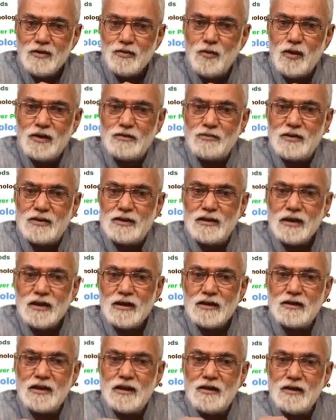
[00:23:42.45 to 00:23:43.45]
What was
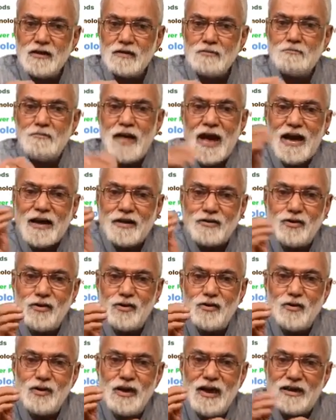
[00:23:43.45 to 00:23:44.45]
the
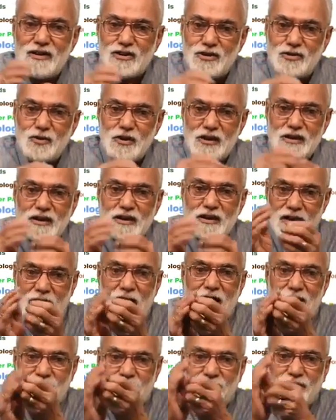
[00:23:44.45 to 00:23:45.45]
macrolunates doing there?
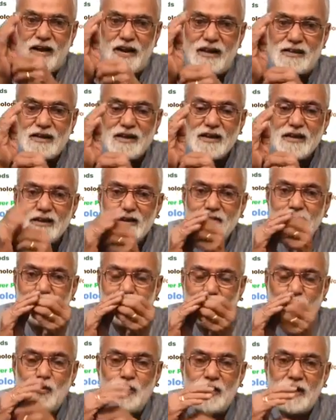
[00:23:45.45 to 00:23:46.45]
Large flakes in
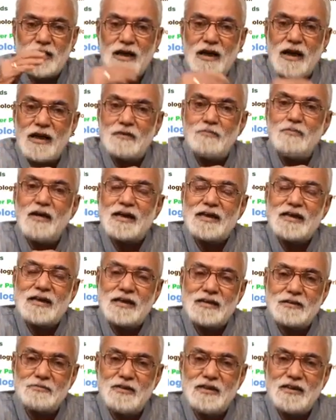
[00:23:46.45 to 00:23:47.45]
which lunate-like
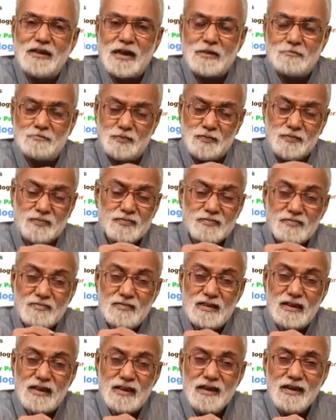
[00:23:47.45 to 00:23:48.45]
backing has been done.
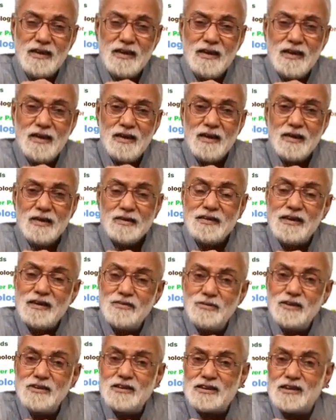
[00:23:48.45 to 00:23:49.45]

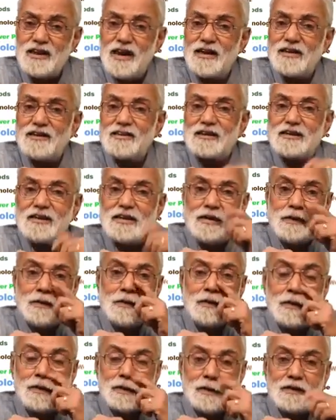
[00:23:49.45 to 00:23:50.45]
Then we start
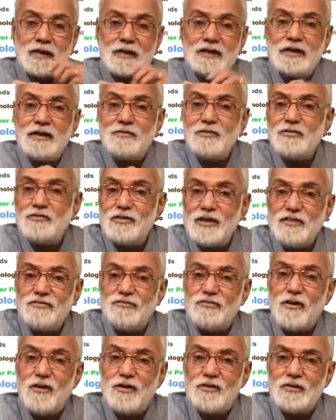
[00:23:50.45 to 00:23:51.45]
seeing that they were very
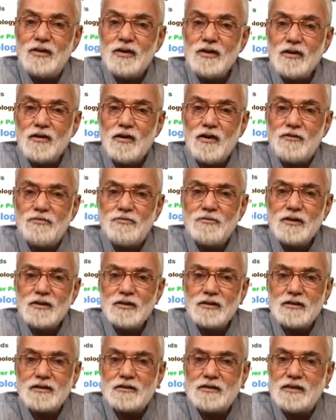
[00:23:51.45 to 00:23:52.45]
fond of
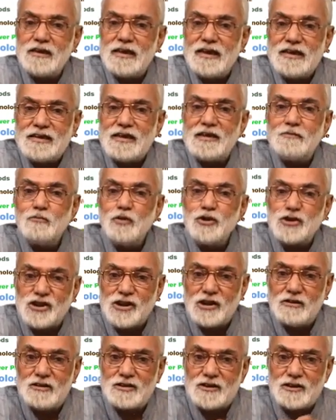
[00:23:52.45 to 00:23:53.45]
eating
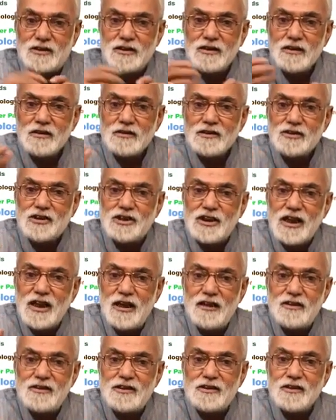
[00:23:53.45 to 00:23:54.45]
mussels,
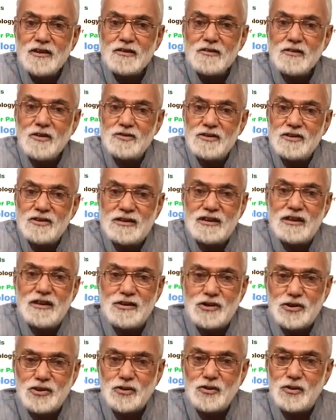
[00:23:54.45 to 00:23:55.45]
shells, on the
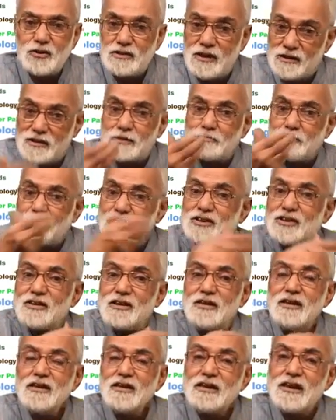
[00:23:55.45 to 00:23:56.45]
seashore, that is
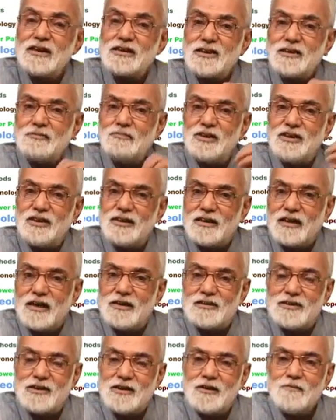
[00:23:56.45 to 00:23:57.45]
especially kitchen midden
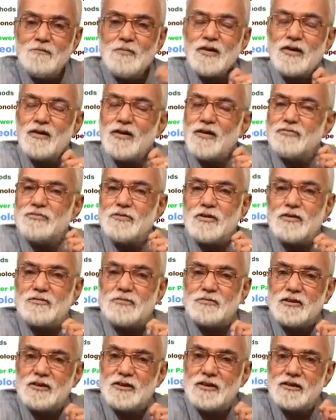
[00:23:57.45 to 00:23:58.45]
culture of
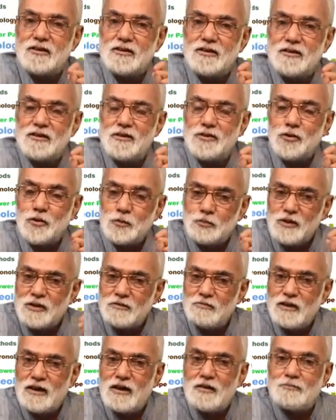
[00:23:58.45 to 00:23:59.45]

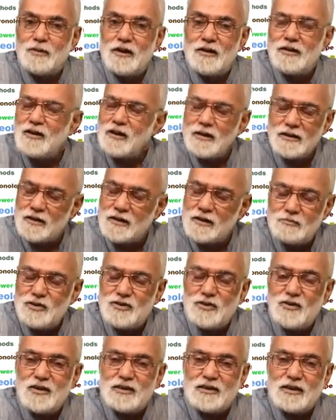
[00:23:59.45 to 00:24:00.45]
European
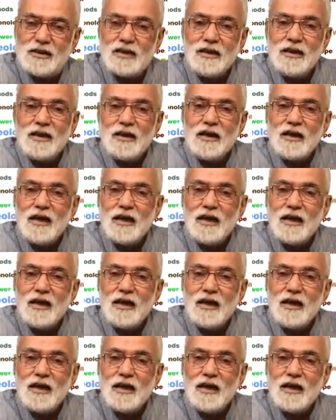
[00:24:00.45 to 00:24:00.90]
Mesolithic.